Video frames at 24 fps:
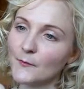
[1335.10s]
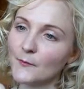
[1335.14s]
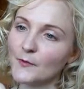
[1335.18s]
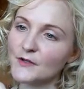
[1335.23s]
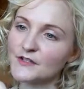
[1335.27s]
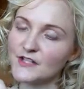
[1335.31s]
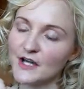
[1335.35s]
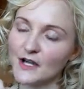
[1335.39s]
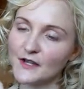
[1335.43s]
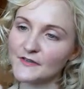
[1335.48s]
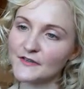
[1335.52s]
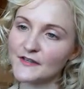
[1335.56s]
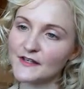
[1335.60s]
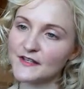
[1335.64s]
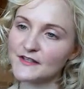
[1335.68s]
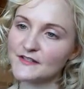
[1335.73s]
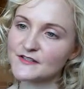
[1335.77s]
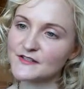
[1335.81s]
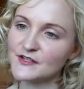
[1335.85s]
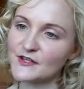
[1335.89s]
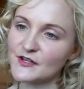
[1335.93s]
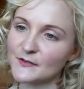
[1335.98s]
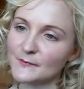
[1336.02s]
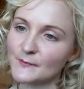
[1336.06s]
which I think
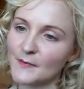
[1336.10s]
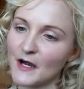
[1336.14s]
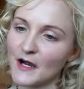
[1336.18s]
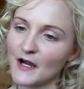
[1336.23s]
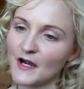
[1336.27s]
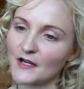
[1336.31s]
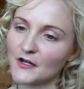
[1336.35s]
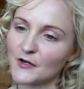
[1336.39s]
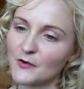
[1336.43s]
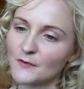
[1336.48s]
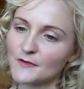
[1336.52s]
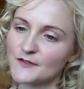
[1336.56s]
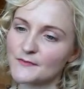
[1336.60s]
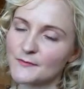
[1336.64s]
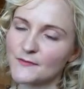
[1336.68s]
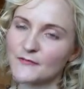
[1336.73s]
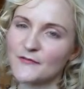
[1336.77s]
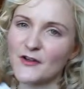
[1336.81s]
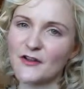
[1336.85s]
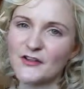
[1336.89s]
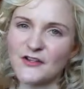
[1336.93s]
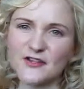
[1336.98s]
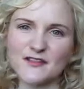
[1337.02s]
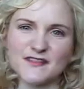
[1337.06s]
is good, but I always
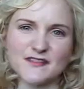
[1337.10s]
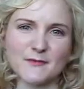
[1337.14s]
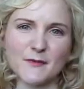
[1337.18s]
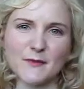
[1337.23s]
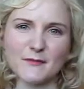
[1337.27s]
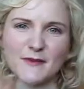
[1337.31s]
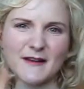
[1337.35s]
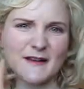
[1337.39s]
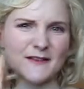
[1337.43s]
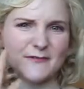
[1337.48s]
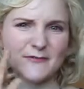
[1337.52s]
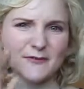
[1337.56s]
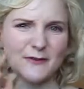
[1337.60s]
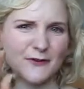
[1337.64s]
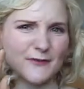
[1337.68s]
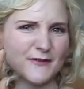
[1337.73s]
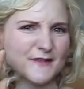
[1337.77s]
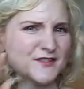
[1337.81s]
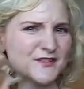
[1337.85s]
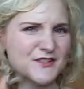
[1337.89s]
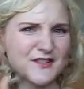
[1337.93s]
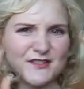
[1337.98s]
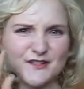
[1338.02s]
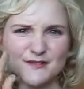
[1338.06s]
prefer using my ring
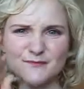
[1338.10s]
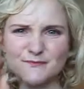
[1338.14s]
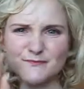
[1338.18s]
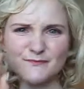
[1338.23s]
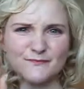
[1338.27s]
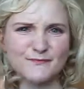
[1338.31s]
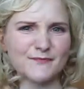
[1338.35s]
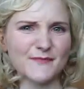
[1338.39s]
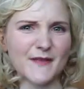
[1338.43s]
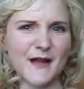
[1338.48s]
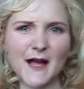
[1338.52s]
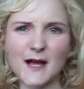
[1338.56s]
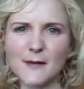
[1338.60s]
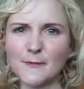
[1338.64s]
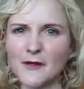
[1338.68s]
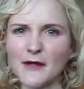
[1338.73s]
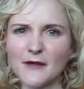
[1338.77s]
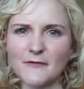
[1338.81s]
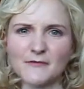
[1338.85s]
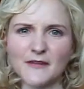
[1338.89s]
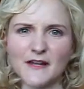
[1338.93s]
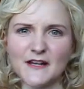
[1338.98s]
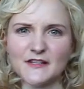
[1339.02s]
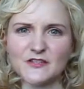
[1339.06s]
finger. It's just
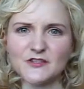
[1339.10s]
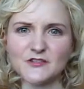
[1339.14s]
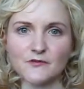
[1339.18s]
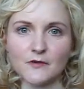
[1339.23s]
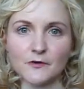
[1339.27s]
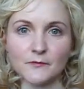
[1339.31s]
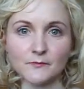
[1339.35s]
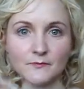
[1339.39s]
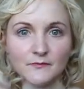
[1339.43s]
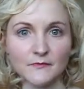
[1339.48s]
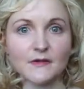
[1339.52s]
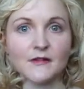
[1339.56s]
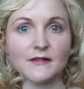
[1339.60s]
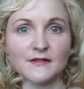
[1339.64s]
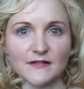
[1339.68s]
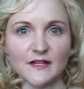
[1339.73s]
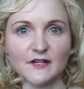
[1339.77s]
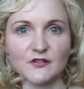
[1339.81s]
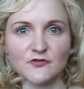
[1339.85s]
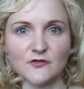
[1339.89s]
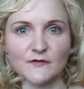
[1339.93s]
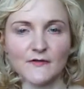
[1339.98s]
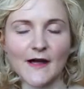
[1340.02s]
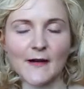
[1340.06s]
habit of nature, or
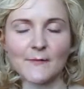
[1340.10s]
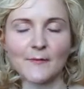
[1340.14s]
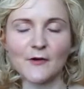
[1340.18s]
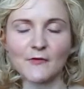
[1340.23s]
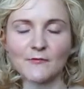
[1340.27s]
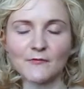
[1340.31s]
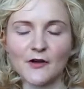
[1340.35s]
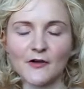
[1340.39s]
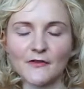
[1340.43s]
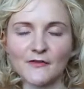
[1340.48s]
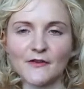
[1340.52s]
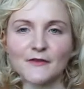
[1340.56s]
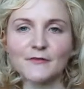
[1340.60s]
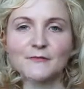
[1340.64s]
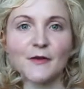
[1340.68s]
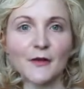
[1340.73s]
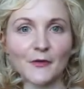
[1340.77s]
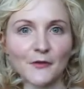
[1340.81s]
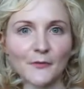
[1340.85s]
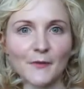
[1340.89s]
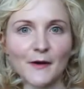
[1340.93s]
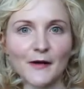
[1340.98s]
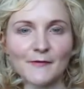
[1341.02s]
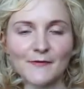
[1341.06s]
nature of habit rather,
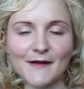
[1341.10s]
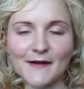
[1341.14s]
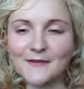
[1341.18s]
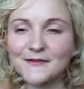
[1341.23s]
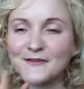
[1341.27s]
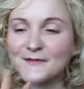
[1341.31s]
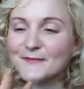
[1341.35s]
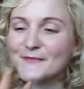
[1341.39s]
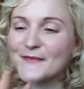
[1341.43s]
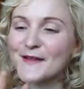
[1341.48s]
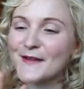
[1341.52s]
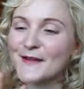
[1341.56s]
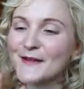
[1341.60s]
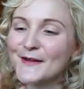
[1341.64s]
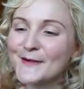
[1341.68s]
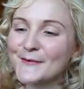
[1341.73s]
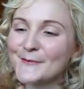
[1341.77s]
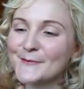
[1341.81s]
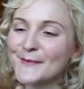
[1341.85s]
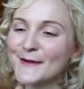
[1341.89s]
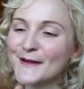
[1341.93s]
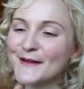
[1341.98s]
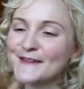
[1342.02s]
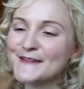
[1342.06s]
other way around.
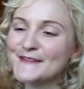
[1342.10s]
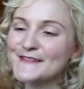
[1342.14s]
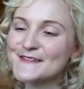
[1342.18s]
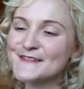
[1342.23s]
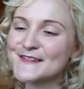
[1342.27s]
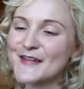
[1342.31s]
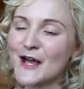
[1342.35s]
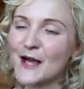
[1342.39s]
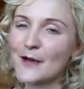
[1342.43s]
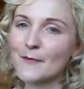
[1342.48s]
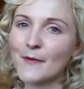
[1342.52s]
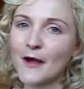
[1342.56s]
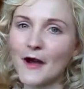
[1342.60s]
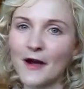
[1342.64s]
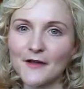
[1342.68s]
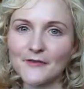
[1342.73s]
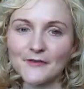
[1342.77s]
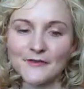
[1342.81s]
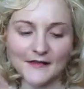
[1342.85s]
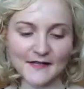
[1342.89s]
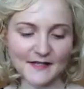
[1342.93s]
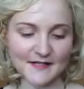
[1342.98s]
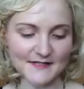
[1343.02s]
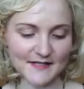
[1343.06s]
But
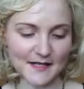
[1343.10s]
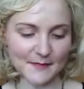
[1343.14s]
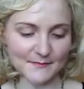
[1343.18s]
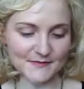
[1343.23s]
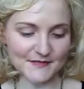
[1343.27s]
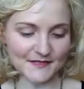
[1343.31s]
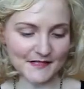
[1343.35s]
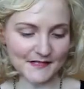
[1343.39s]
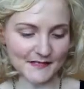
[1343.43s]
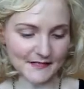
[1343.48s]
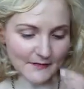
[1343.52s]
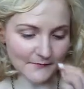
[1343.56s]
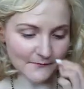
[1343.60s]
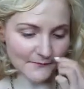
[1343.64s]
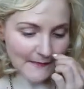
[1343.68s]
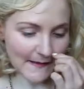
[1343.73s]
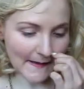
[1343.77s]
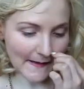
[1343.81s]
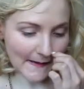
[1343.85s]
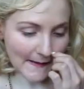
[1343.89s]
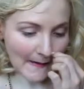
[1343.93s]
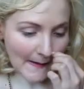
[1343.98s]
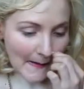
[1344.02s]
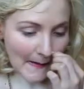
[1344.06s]
I think it's absolutely
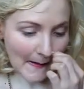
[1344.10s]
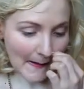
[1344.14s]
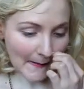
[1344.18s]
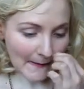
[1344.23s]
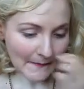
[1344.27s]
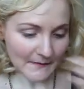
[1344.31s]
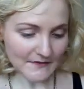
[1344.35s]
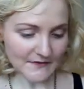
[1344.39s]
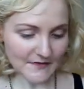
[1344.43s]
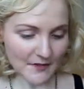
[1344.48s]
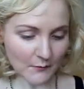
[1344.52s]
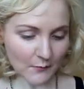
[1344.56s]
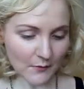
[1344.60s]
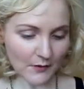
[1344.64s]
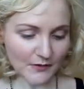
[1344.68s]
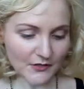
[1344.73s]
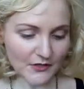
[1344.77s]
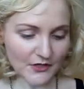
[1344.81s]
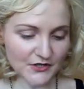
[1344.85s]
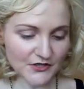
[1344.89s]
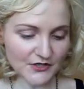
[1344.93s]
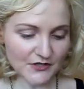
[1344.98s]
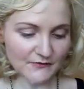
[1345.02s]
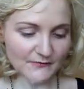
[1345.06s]
lovely. So what
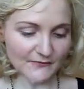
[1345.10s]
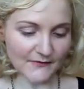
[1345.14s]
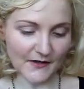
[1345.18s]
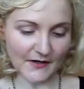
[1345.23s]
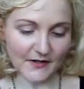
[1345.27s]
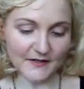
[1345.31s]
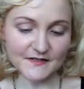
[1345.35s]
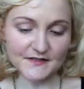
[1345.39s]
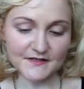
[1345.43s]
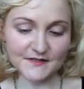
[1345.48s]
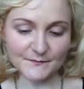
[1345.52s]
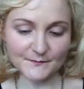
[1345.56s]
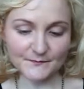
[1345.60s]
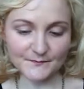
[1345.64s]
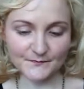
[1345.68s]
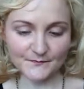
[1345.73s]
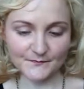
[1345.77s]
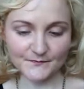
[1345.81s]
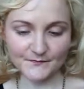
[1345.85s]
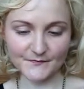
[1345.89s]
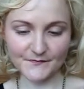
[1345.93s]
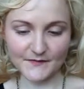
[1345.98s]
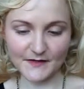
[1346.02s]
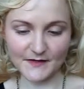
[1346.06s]
I'm going to do first
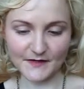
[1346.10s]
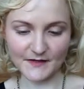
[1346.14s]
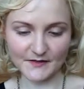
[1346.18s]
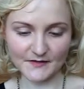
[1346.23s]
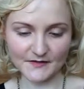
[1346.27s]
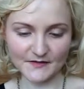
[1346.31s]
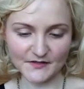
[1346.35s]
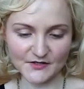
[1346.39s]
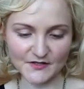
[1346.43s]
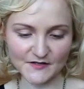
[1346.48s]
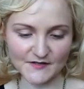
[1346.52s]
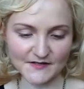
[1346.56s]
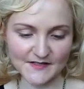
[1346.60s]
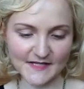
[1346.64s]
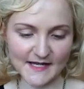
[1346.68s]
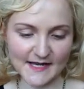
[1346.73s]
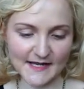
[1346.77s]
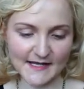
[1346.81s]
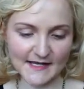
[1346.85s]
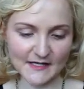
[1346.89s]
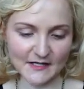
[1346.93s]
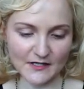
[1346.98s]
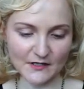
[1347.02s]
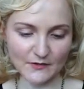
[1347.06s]
is just
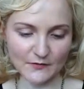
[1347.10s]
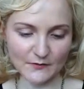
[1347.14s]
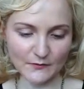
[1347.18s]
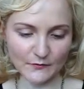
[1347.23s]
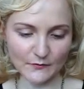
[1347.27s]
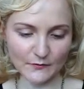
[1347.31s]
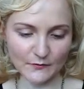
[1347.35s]
take